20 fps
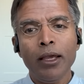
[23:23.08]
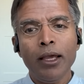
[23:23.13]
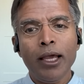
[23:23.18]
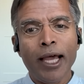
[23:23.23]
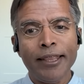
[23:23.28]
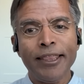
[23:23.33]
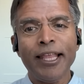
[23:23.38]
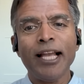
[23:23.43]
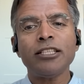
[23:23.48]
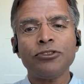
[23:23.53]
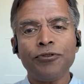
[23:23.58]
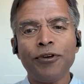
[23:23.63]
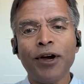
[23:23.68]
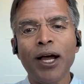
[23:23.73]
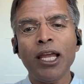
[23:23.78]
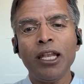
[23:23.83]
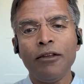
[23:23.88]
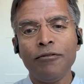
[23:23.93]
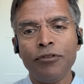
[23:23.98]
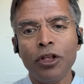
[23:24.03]
And that's
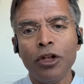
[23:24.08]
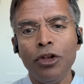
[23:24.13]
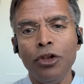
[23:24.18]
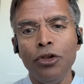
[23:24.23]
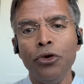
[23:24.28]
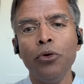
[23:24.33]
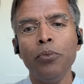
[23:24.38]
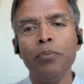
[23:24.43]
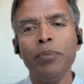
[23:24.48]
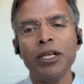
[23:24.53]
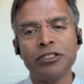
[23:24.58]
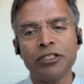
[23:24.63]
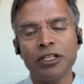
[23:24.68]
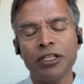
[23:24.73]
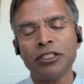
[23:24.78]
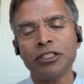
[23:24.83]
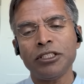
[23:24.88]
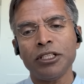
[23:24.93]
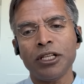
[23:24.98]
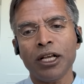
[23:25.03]
fine if the new
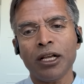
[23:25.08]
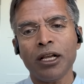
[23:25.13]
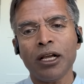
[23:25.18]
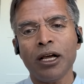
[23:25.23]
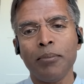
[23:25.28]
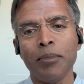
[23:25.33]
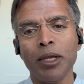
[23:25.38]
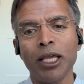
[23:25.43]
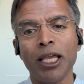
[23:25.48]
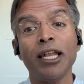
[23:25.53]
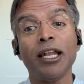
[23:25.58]
businesses that are coming